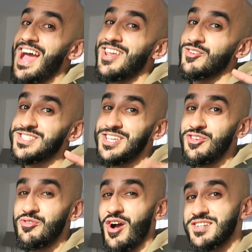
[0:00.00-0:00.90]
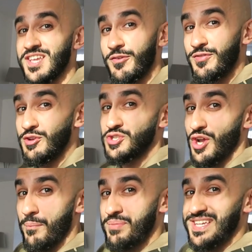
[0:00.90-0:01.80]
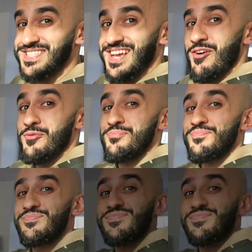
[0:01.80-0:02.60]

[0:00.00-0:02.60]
and I'll see you guys in the future. Peace out.